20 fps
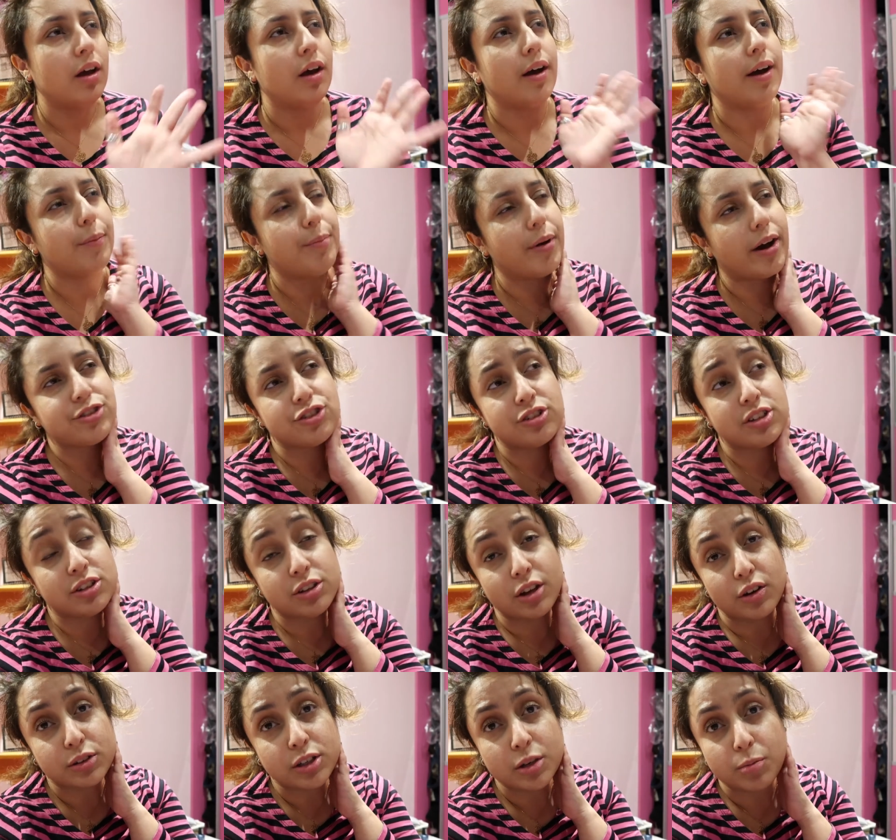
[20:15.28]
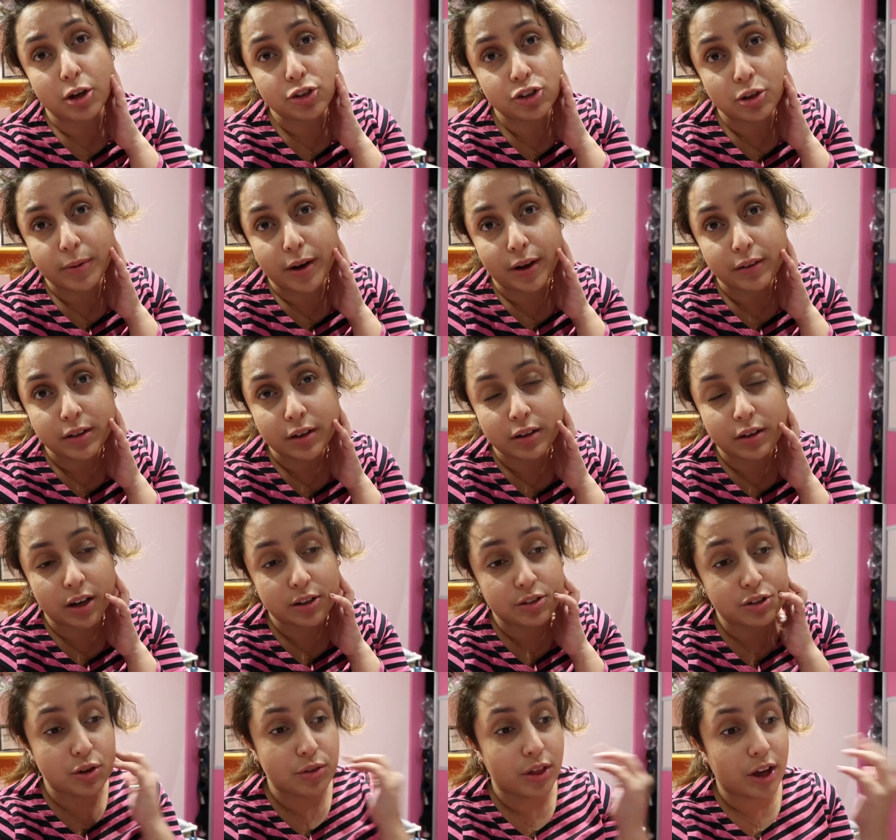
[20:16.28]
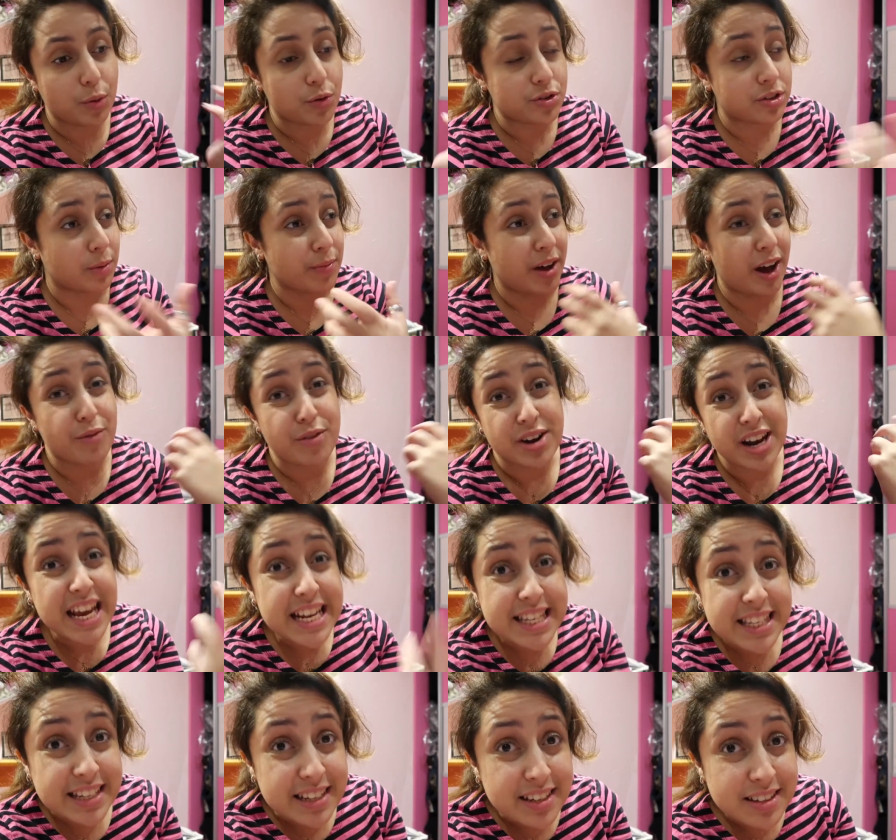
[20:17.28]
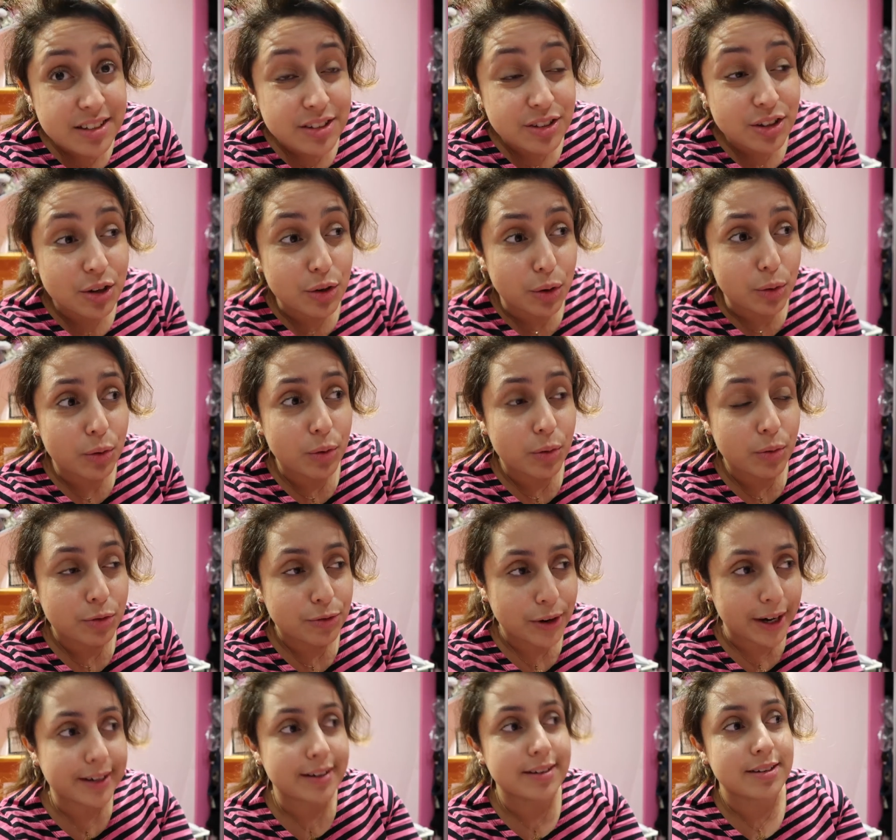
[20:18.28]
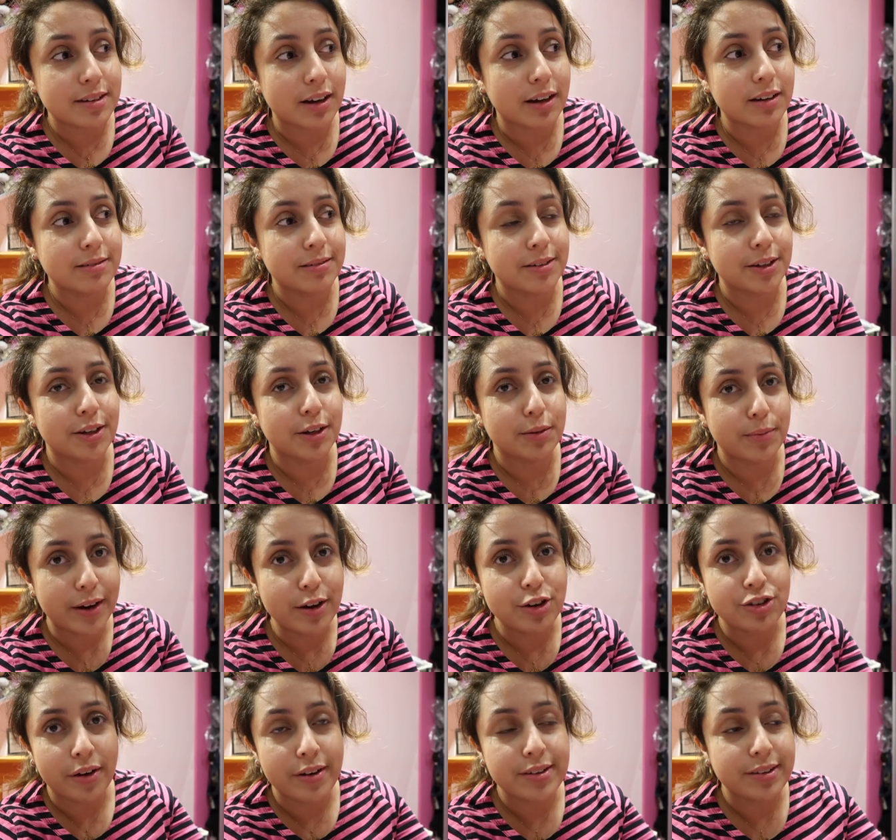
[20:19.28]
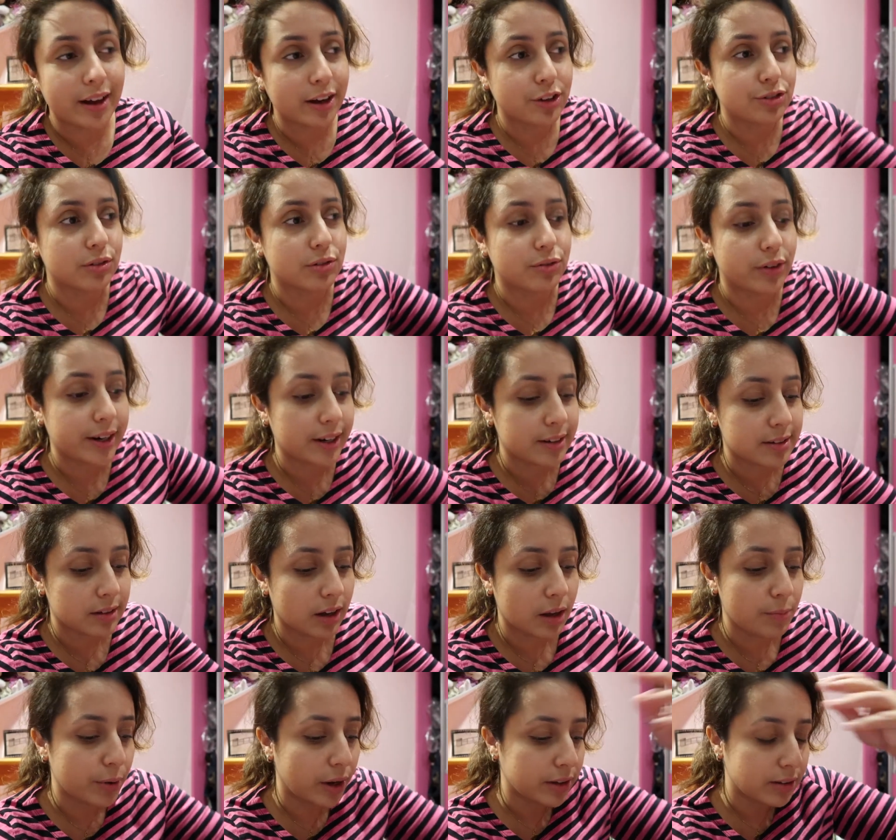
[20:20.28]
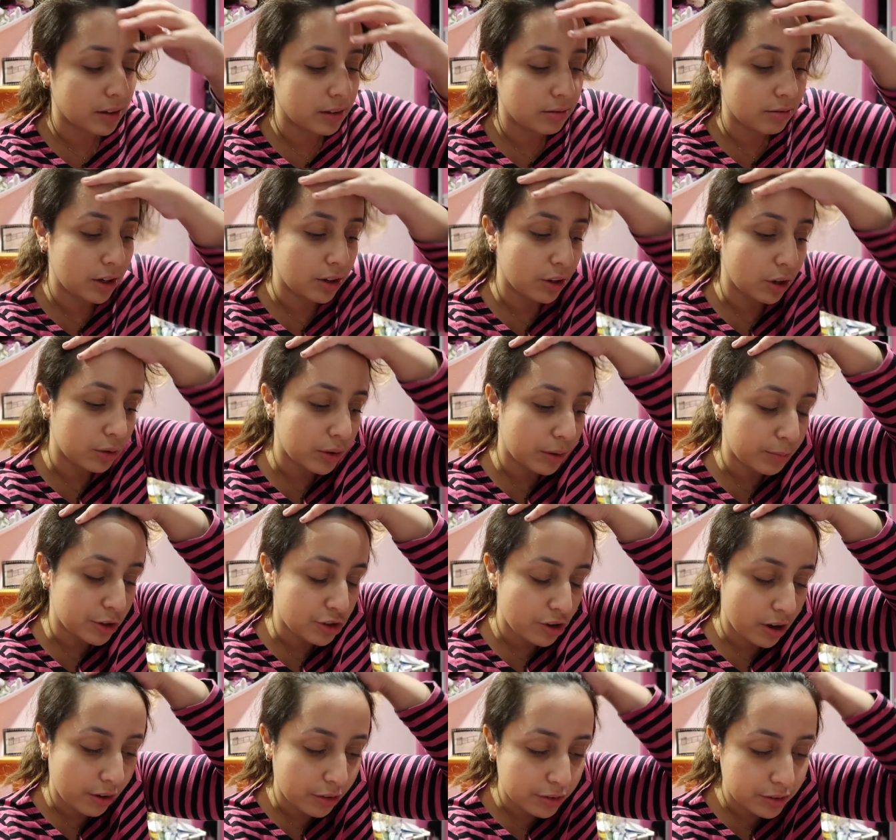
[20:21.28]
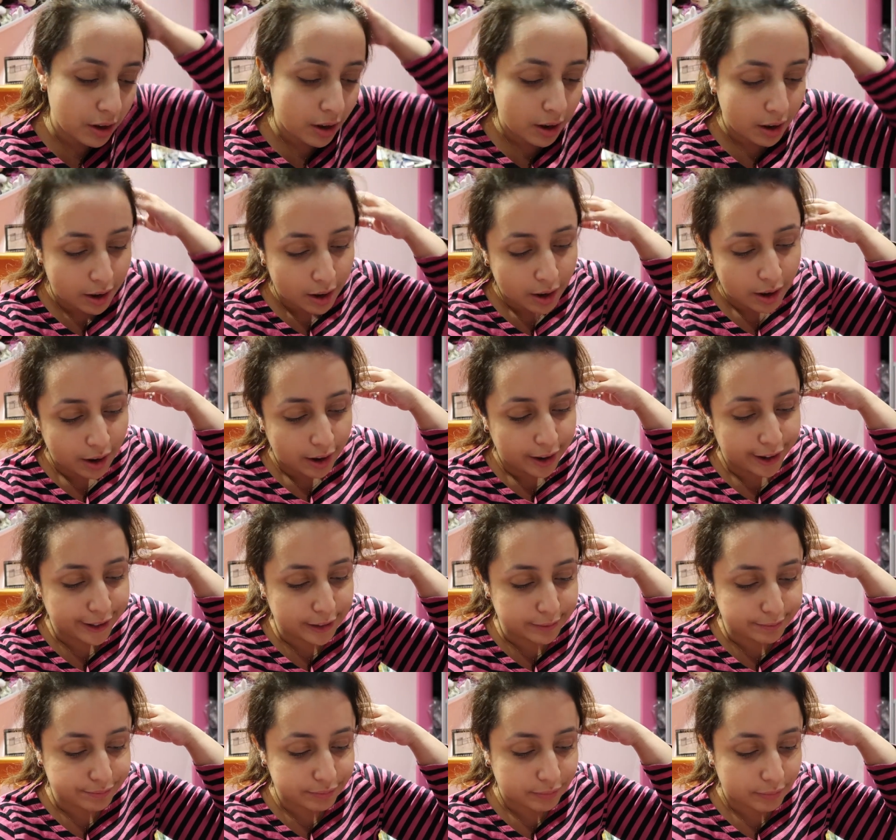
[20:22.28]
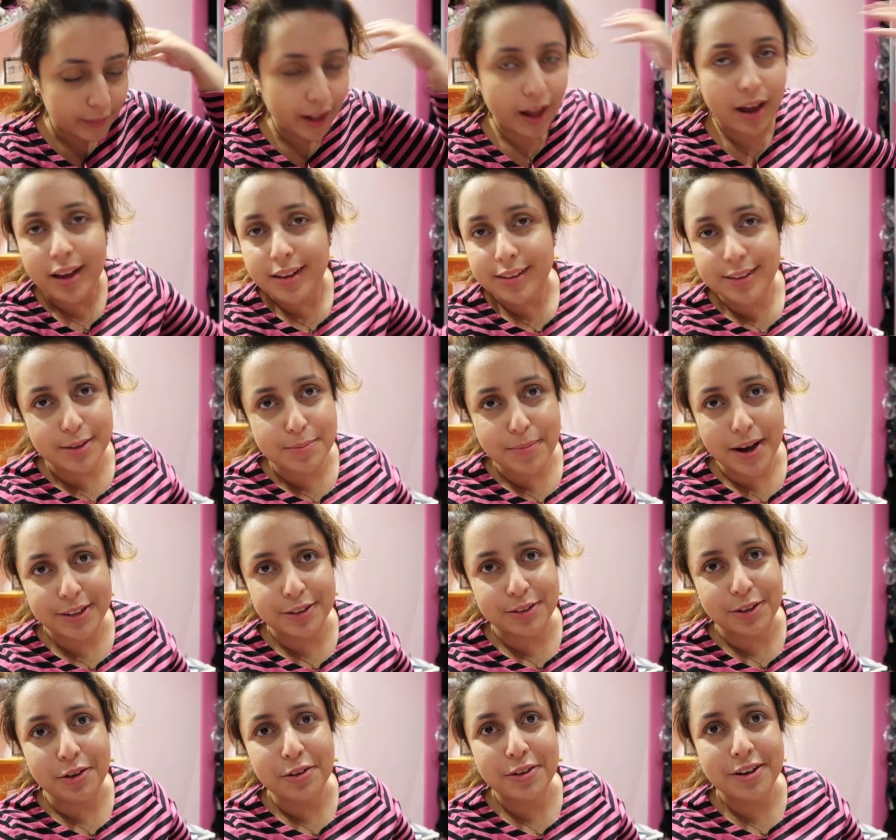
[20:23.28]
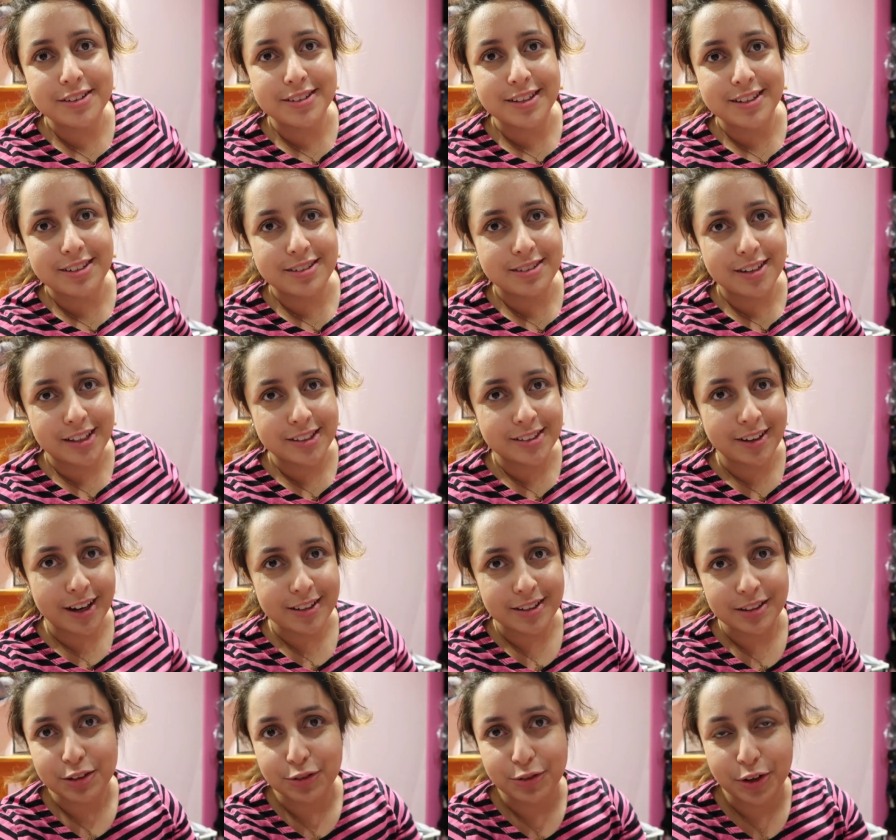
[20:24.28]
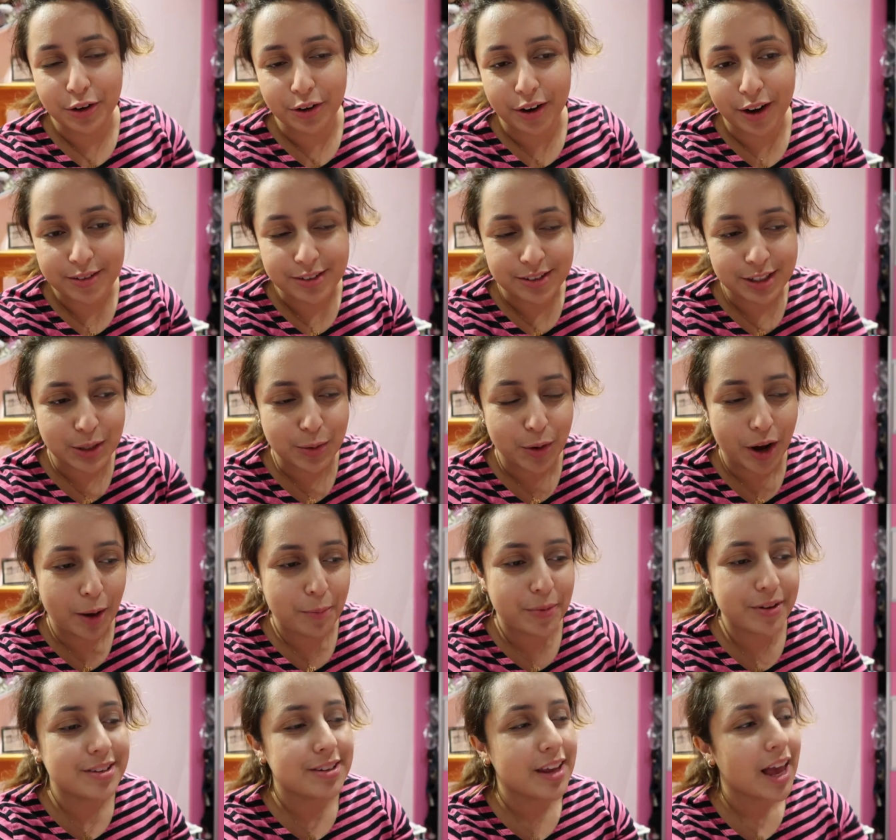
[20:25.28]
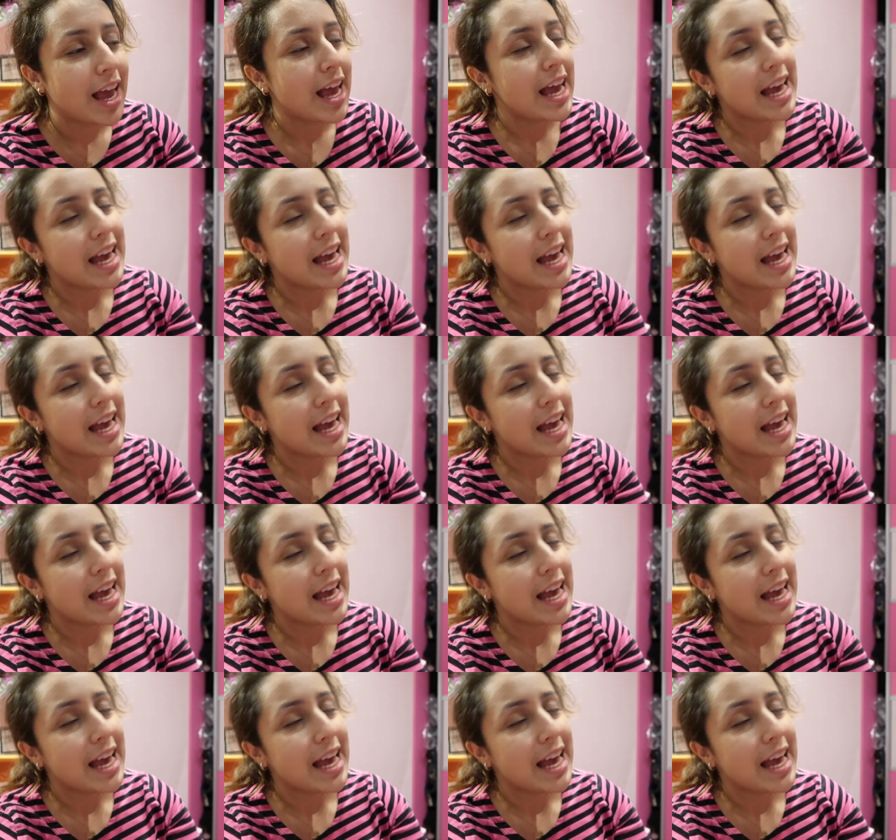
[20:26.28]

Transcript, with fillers: but I just didn't know too much about it. I knew that it was somehow related to Frankenstein, you know, Mary Shelley's actual Frankenstein, but I didn't really know much else. It doesn't matter though, because it's exciting to figure out and see what happens.